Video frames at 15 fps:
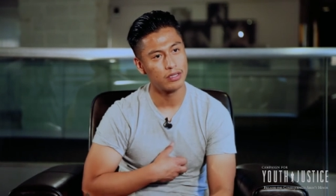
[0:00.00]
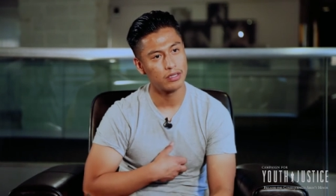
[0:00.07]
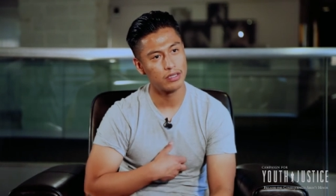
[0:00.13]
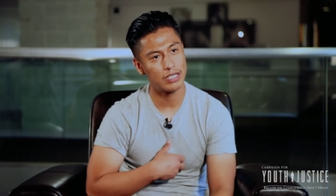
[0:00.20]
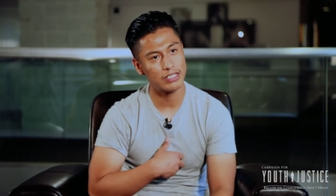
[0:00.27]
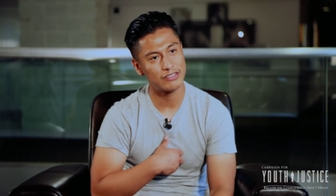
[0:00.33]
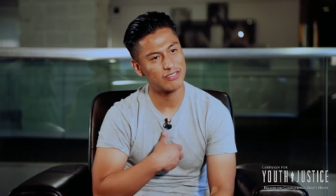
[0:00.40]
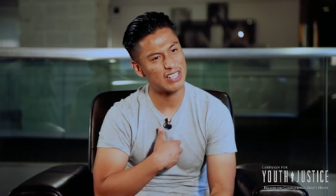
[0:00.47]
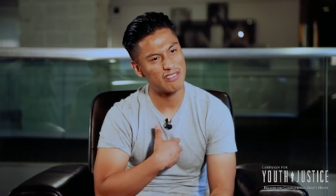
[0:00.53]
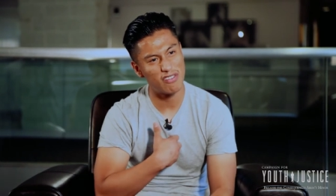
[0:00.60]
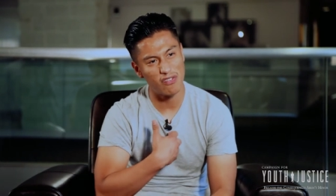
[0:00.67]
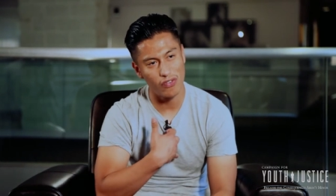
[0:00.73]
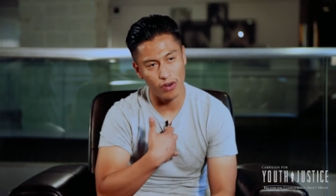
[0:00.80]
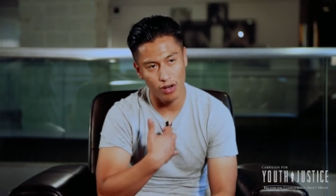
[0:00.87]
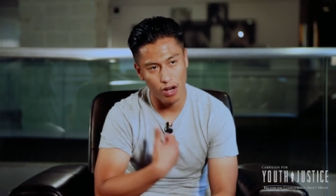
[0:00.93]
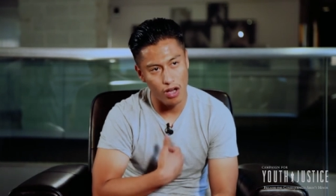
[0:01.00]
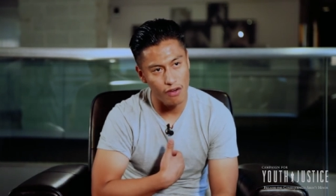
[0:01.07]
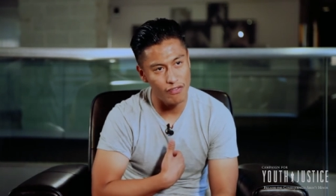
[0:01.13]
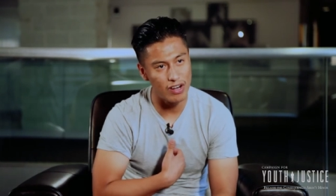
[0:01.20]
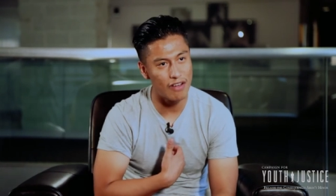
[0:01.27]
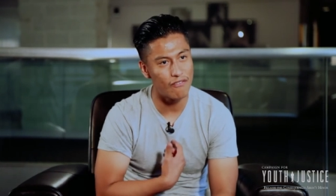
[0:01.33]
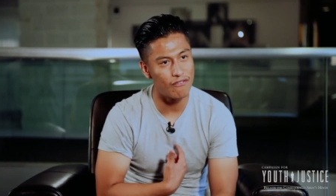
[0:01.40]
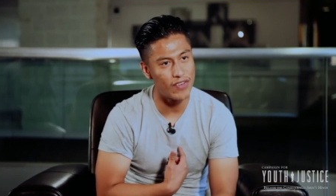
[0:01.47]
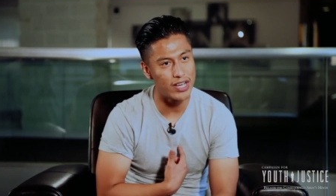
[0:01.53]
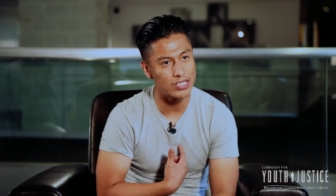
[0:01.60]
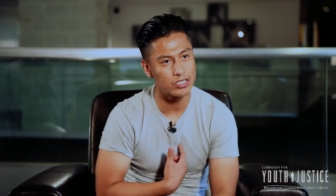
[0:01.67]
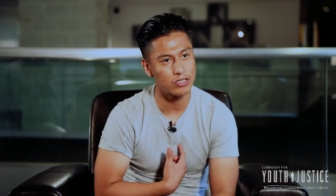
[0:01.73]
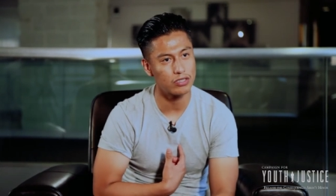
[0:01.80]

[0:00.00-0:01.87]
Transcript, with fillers: They never felt love and affection.